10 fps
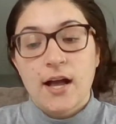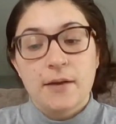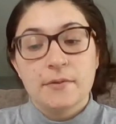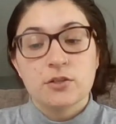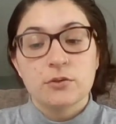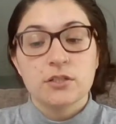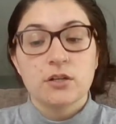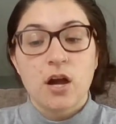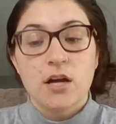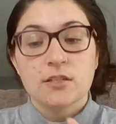So it's an
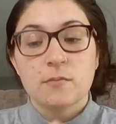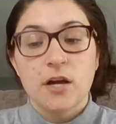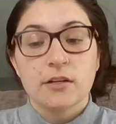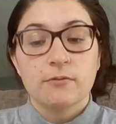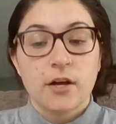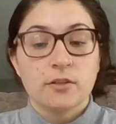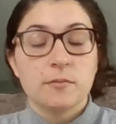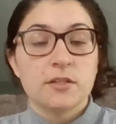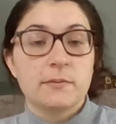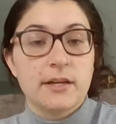osmotic volume
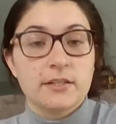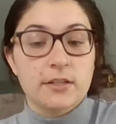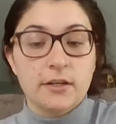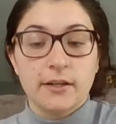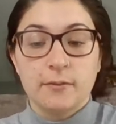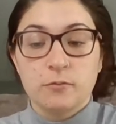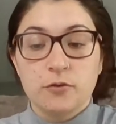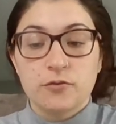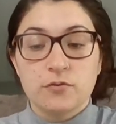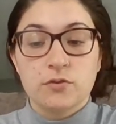expander. It
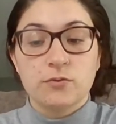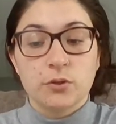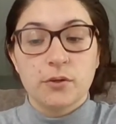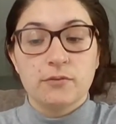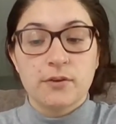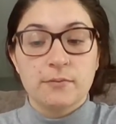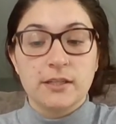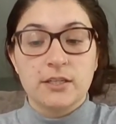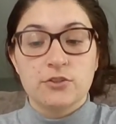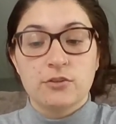moves fluid from the
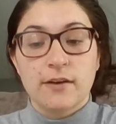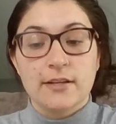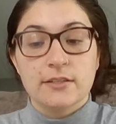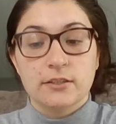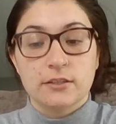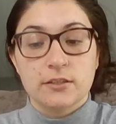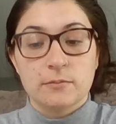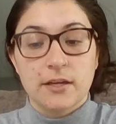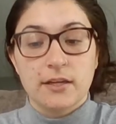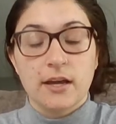intravascular
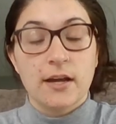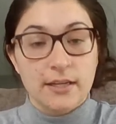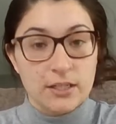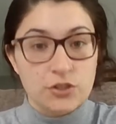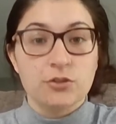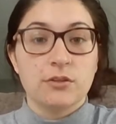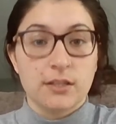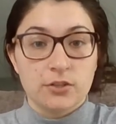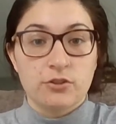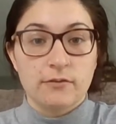space into
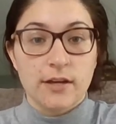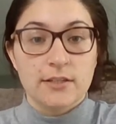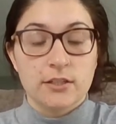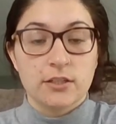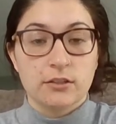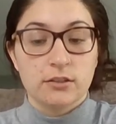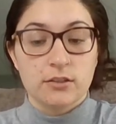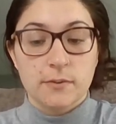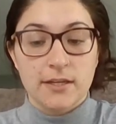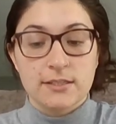the intravascular
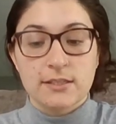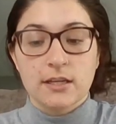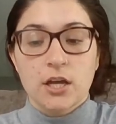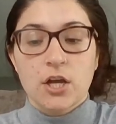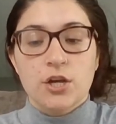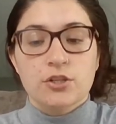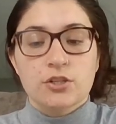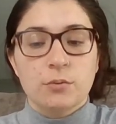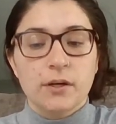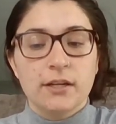space.
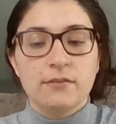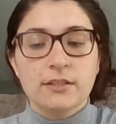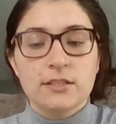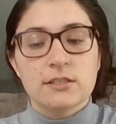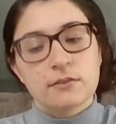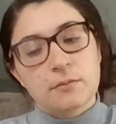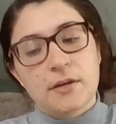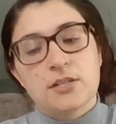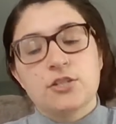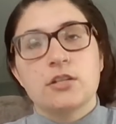So we're giving this to
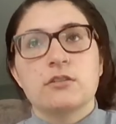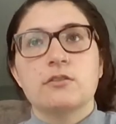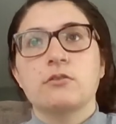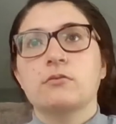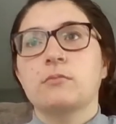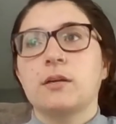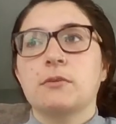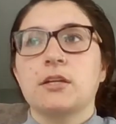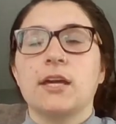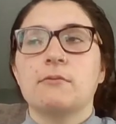patients who
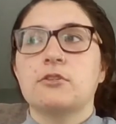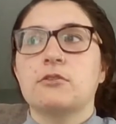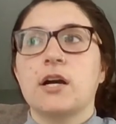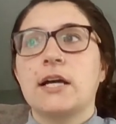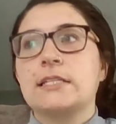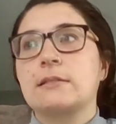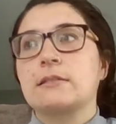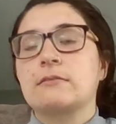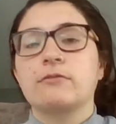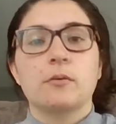maybe came to
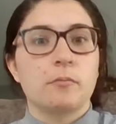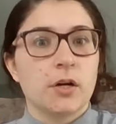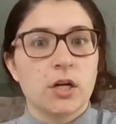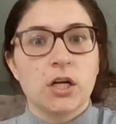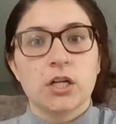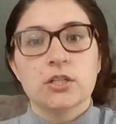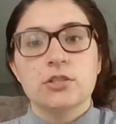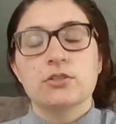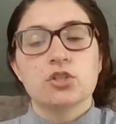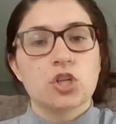us for
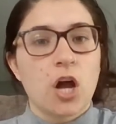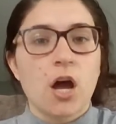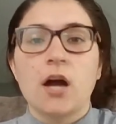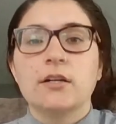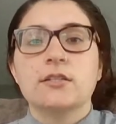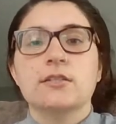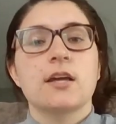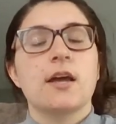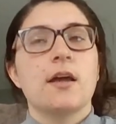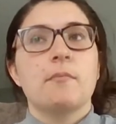burns, shocks,
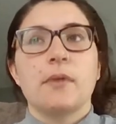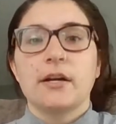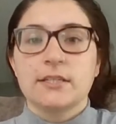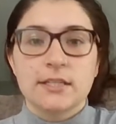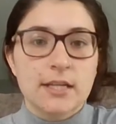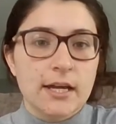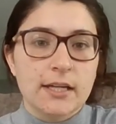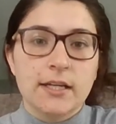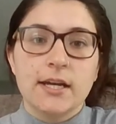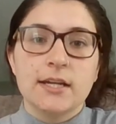
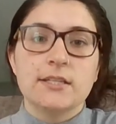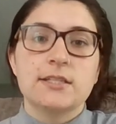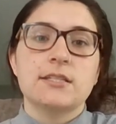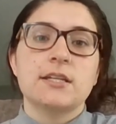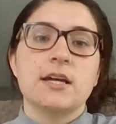peritonitis,